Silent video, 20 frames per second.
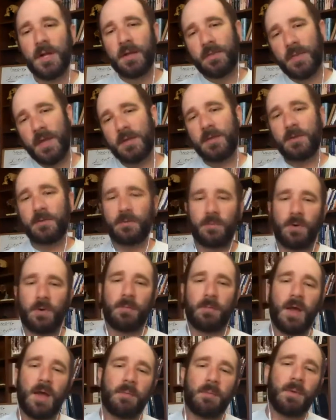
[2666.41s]
then you
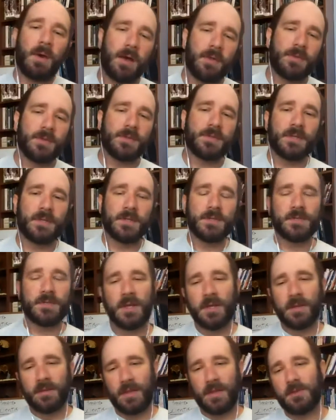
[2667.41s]
form a hypothesis,
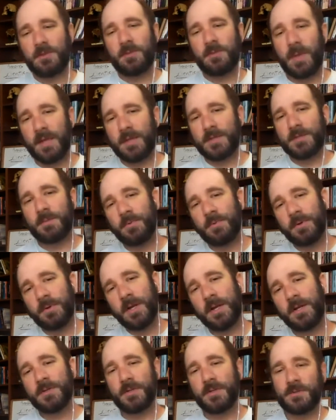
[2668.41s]
then you make some
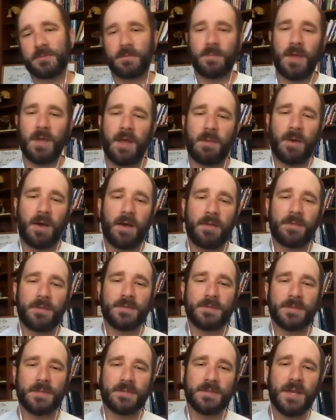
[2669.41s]
predictions from the
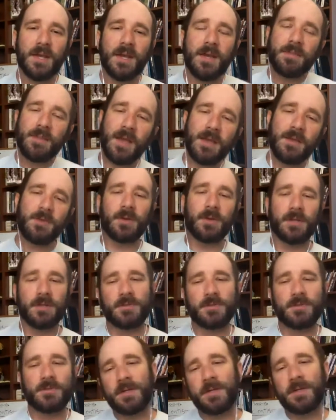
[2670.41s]
hypothesis, then you
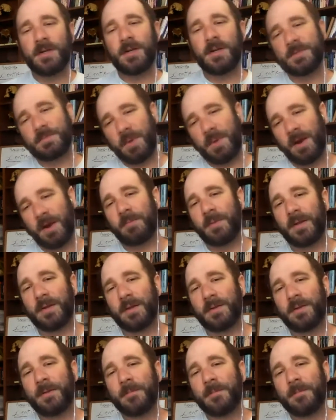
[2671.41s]
construct an experiment.